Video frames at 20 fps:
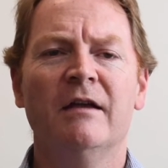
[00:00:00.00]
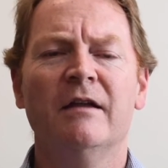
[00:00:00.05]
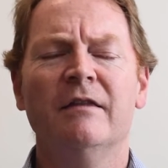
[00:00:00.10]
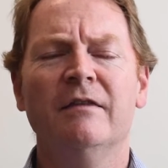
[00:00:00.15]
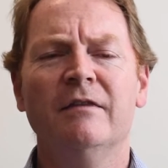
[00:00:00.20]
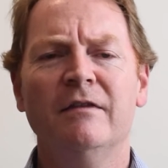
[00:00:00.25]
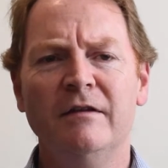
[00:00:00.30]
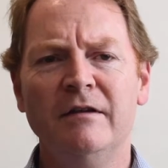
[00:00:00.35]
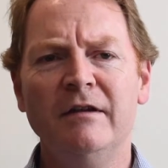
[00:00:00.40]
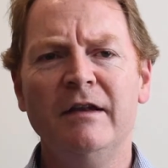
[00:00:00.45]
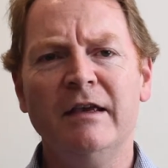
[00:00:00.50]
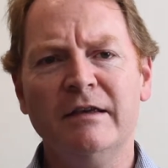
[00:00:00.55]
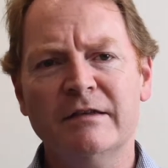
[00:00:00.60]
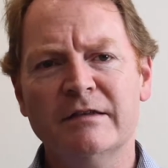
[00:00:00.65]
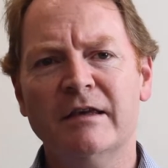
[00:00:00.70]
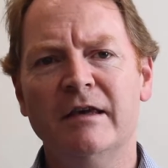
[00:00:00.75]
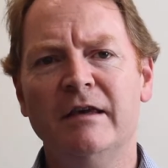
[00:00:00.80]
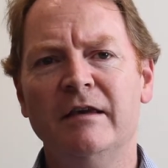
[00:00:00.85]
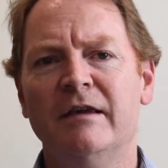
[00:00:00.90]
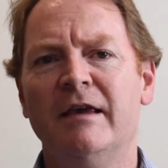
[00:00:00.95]
The next
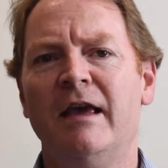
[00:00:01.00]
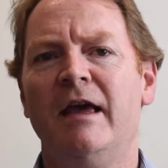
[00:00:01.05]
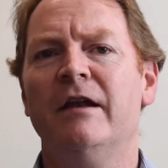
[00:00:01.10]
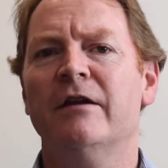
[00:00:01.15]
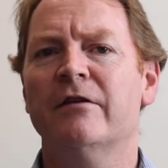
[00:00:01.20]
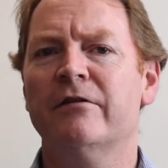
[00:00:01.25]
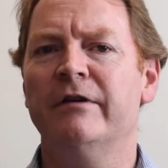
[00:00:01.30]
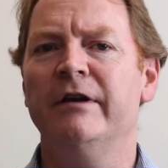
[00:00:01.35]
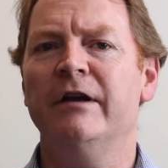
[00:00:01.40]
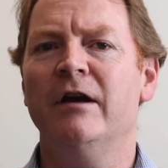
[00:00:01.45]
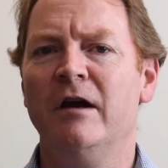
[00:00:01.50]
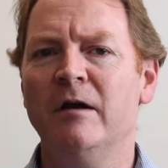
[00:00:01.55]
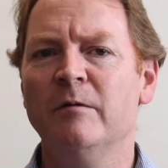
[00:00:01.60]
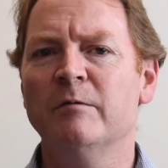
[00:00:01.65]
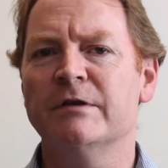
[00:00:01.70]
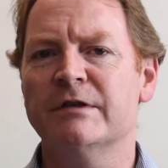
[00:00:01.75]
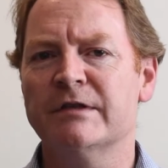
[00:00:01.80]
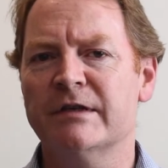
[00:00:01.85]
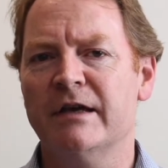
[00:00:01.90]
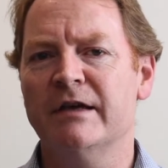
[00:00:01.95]
key category I
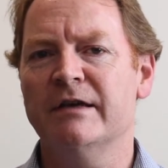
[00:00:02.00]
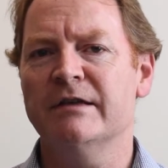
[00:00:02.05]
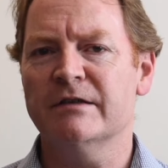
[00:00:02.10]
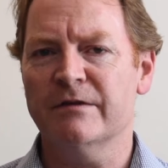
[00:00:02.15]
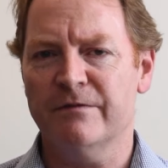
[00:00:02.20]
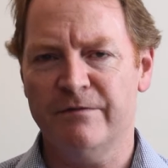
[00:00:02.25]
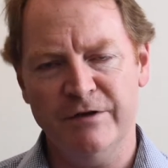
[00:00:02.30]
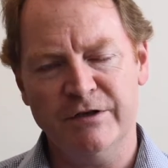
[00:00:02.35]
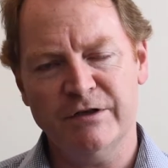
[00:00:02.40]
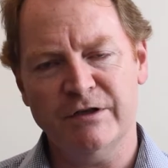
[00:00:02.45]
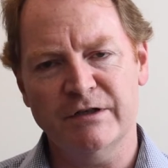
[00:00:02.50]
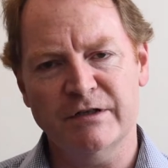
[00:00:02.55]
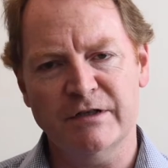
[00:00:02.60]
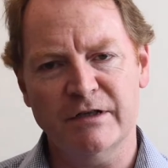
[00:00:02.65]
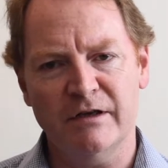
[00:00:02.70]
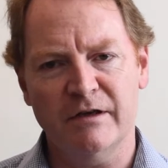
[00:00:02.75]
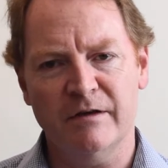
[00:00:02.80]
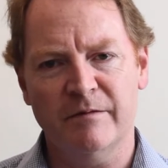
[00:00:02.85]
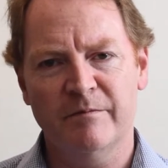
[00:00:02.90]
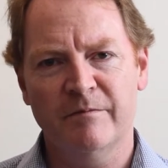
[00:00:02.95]
would say is
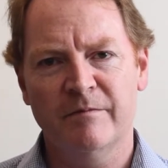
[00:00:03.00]
efficiency.